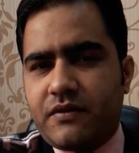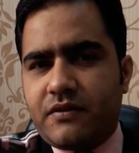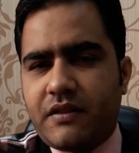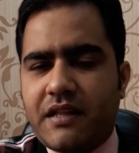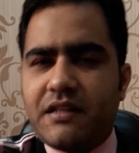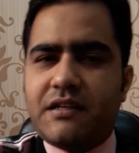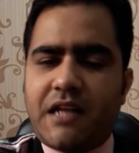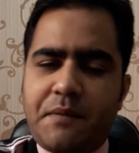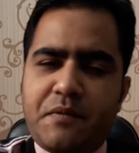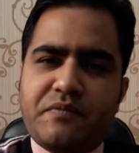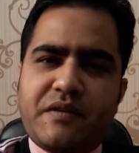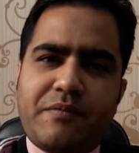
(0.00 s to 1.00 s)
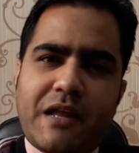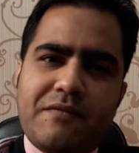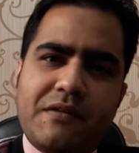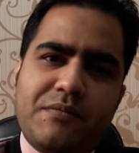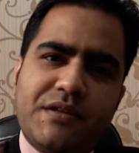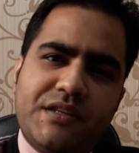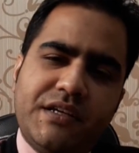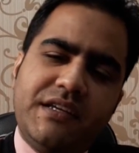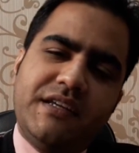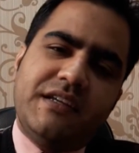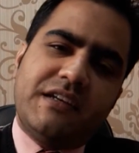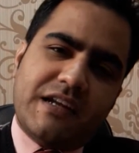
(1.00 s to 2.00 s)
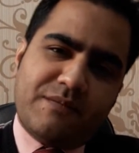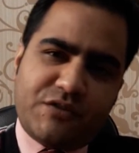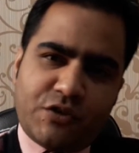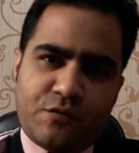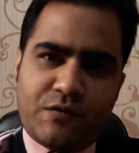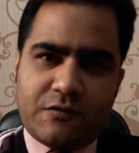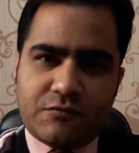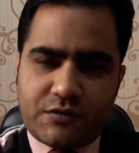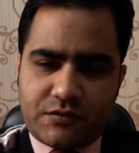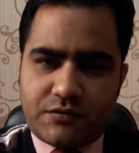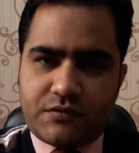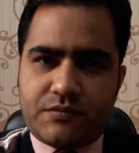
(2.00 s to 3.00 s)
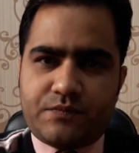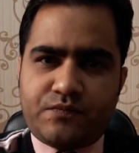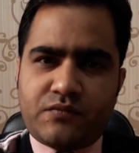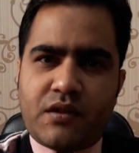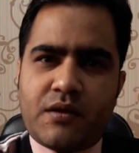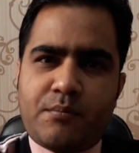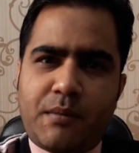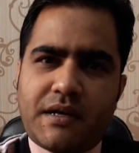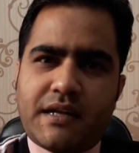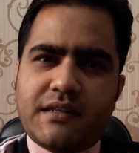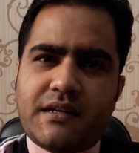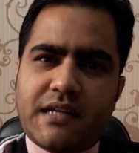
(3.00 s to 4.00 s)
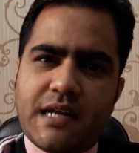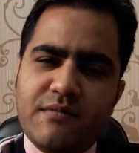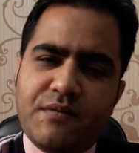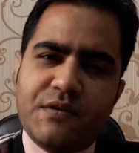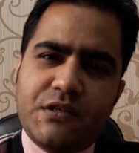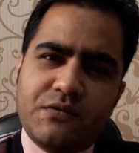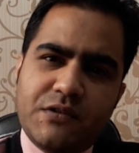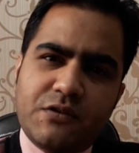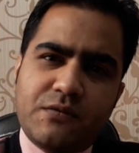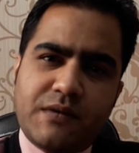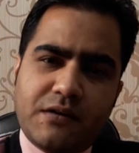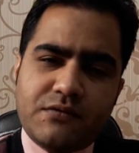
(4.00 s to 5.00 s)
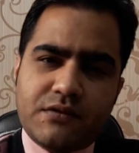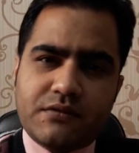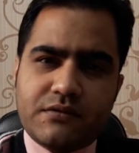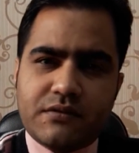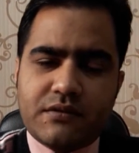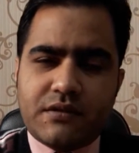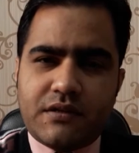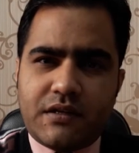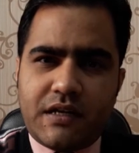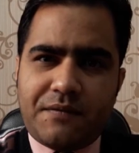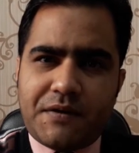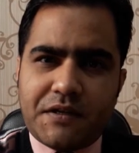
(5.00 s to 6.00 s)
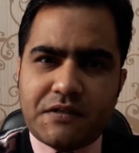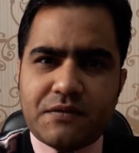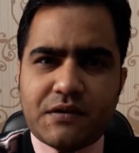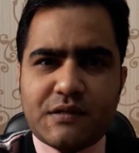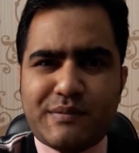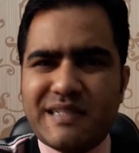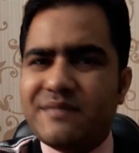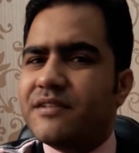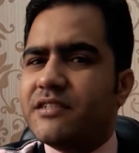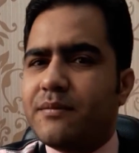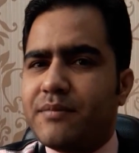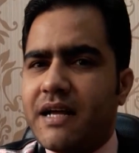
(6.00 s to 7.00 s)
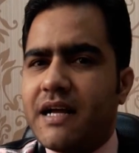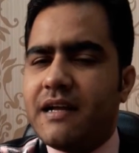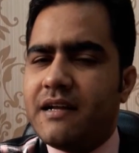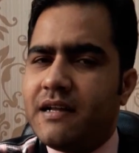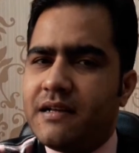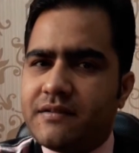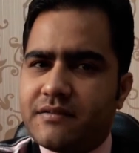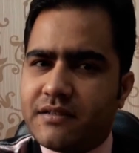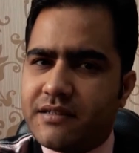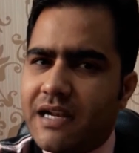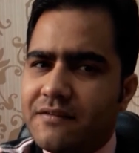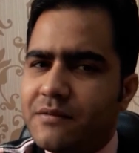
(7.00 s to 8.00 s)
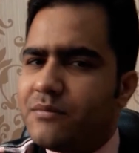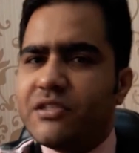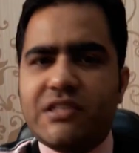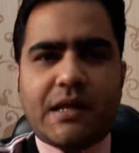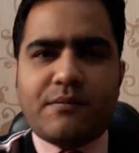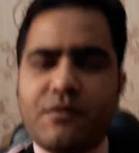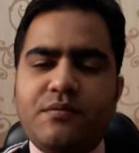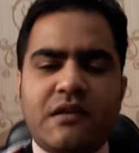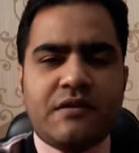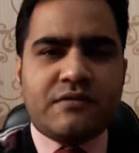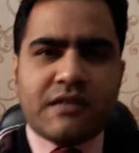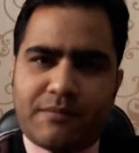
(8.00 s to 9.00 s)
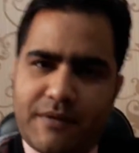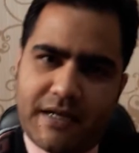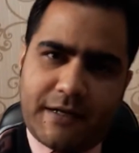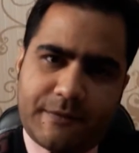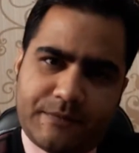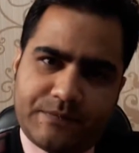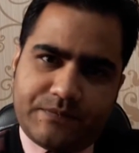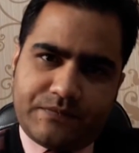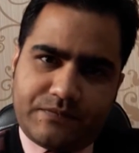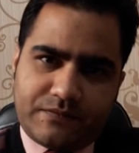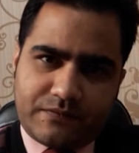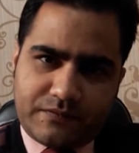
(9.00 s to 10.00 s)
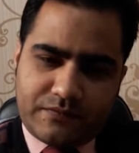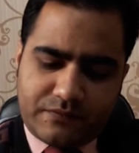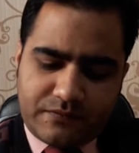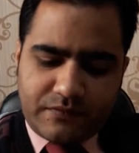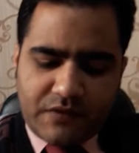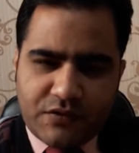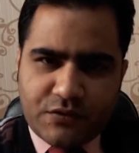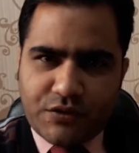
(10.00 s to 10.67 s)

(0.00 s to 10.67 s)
then the time of supply will be the redemption of vouchers. But at the time of issuance of vouchers, if it is for a specific supplier, so that will be the time of supply. So